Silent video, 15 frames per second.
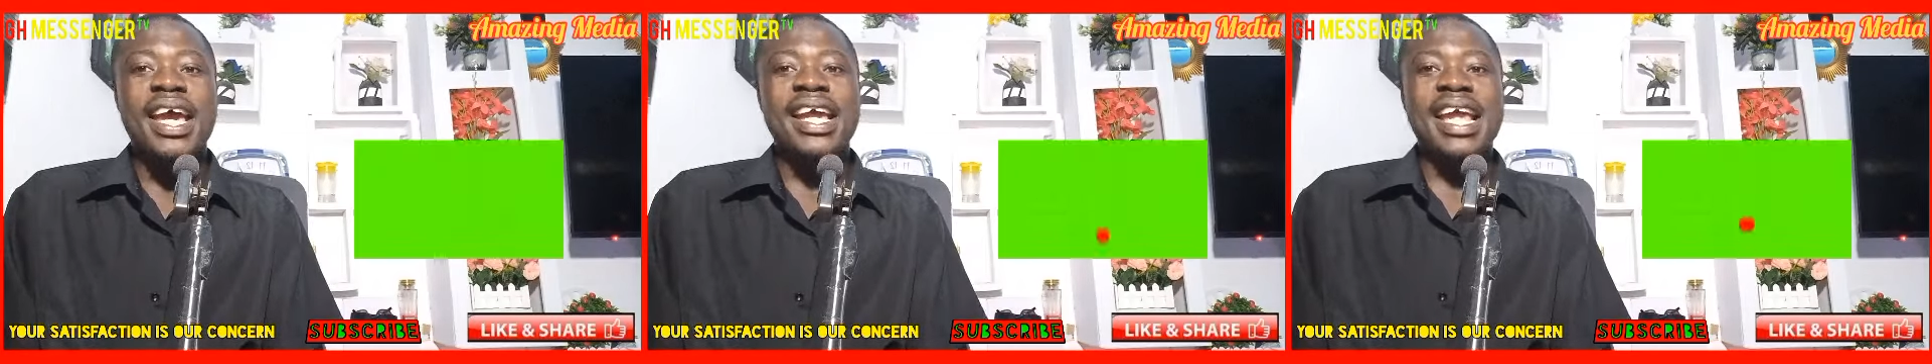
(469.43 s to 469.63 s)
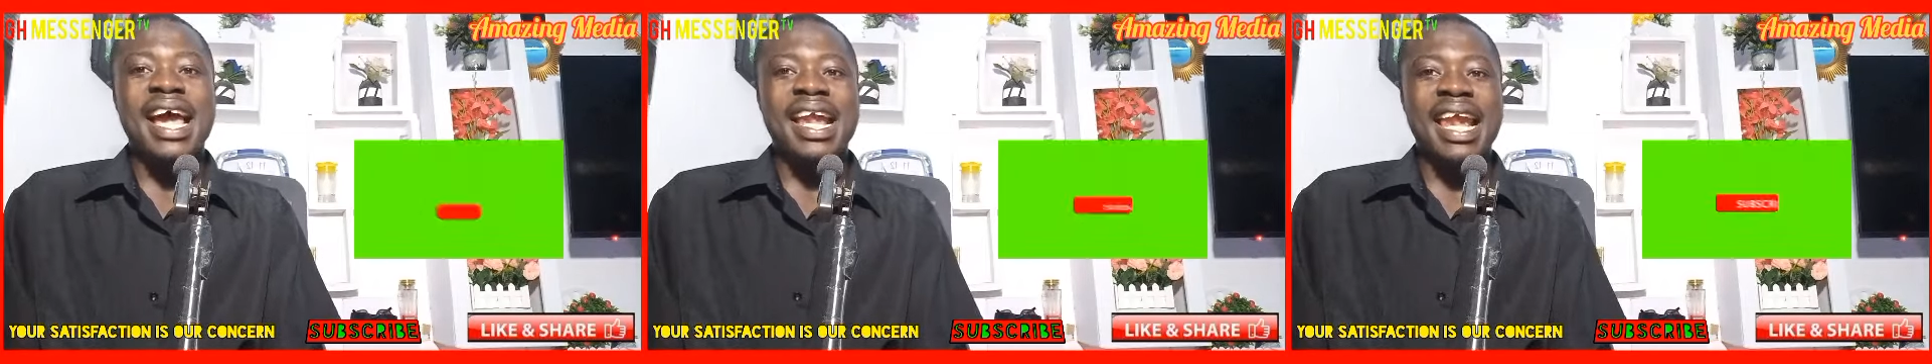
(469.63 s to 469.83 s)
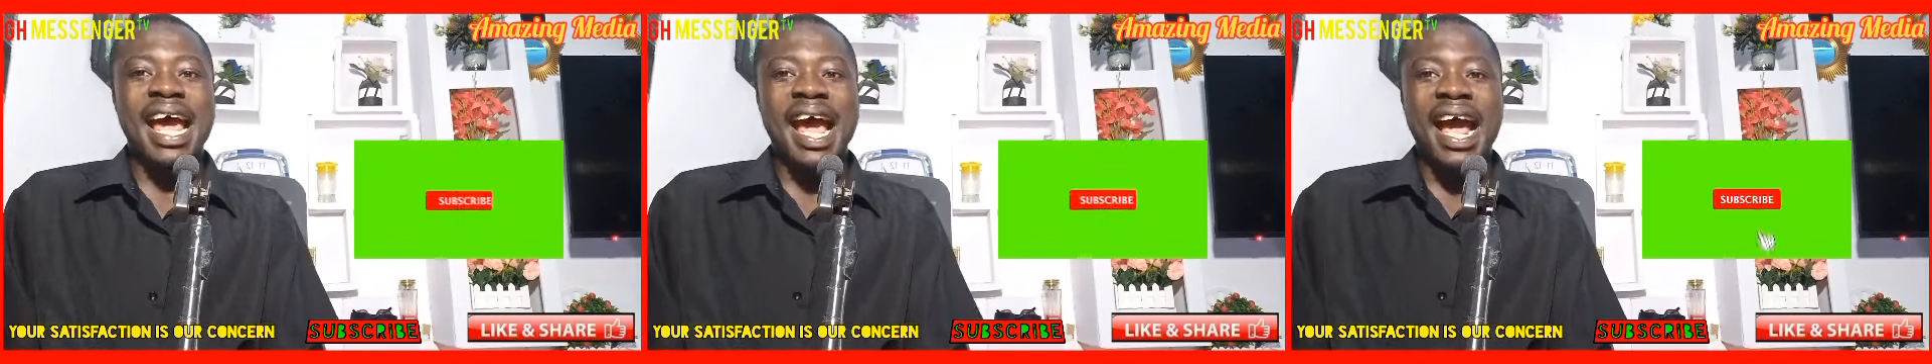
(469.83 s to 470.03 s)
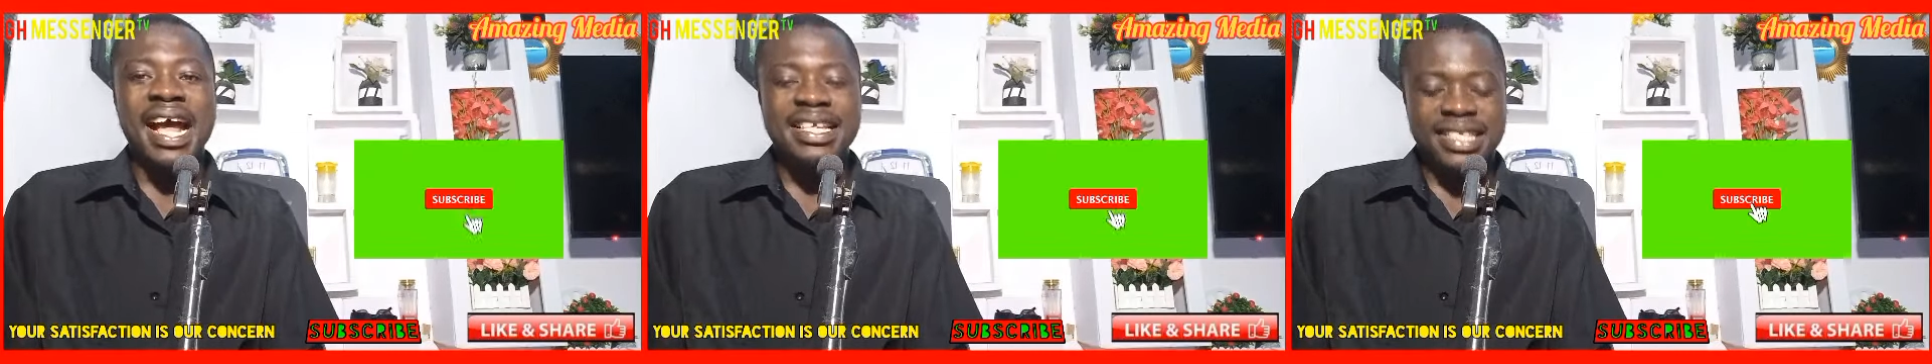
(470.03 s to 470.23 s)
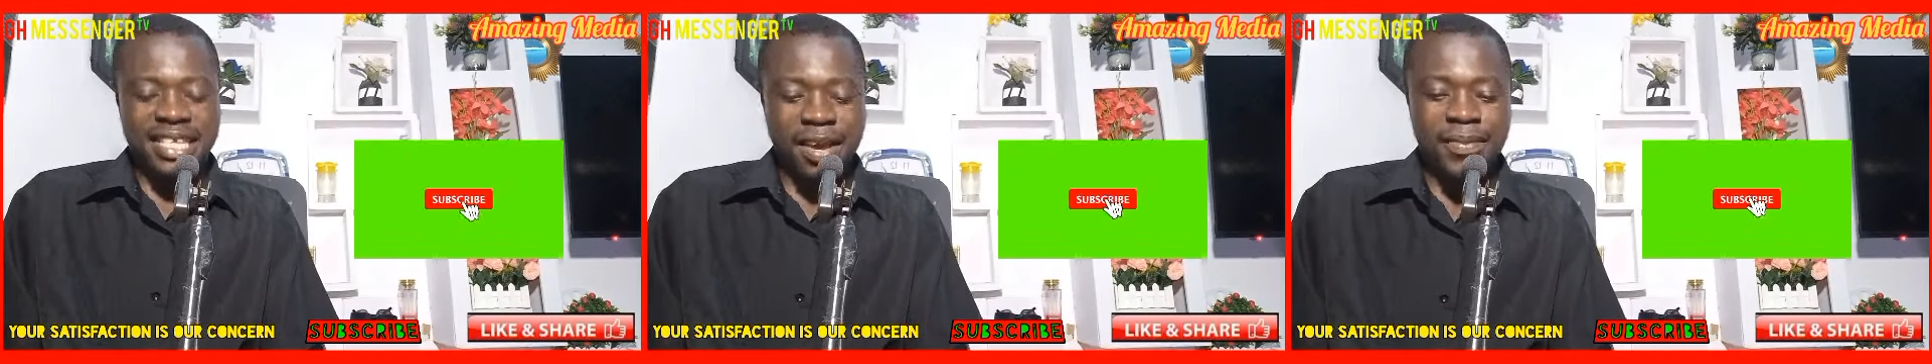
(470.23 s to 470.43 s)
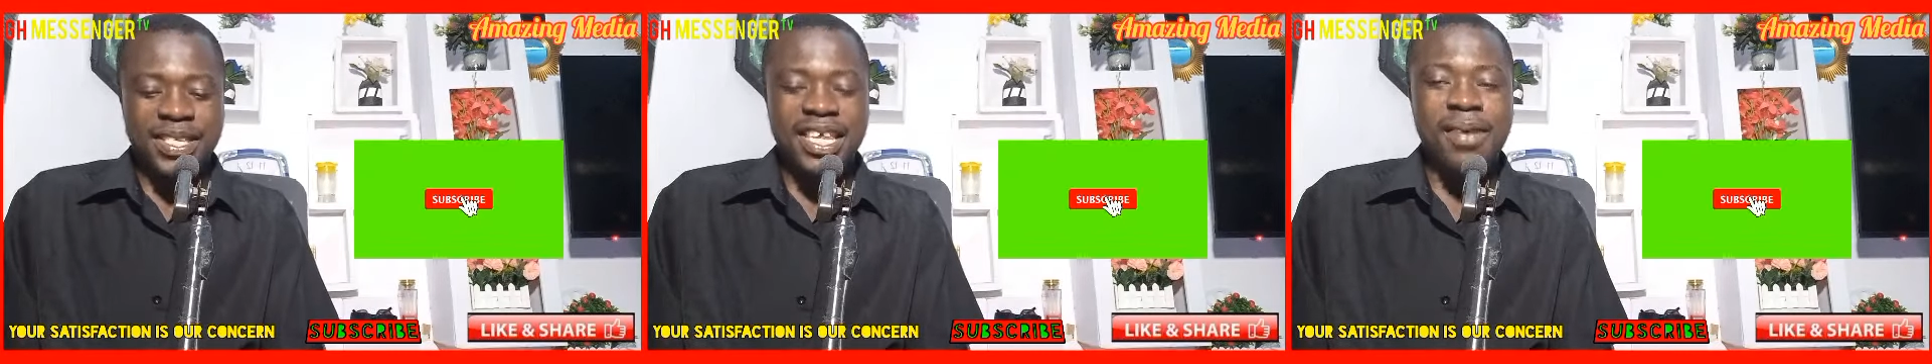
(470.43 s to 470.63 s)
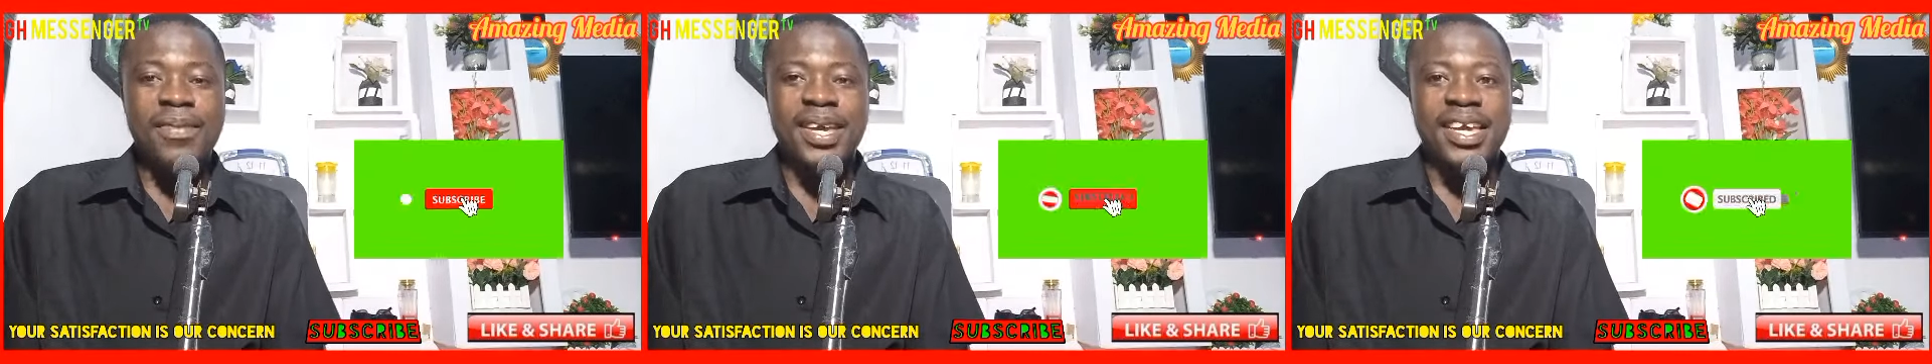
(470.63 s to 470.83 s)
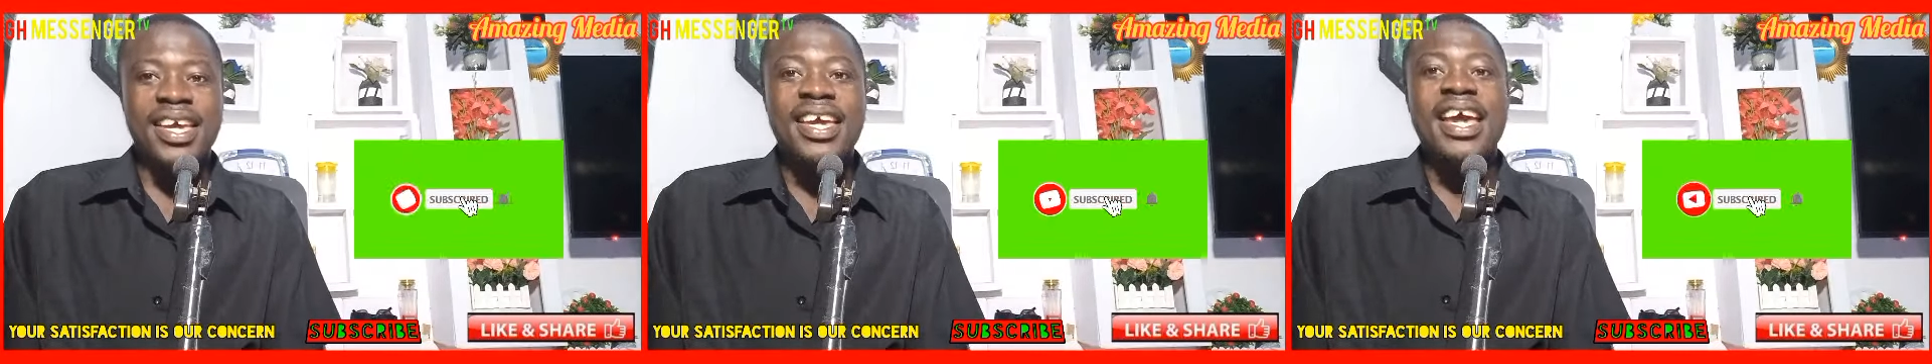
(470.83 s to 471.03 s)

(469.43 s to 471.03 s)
Ayana Sebi Sebi,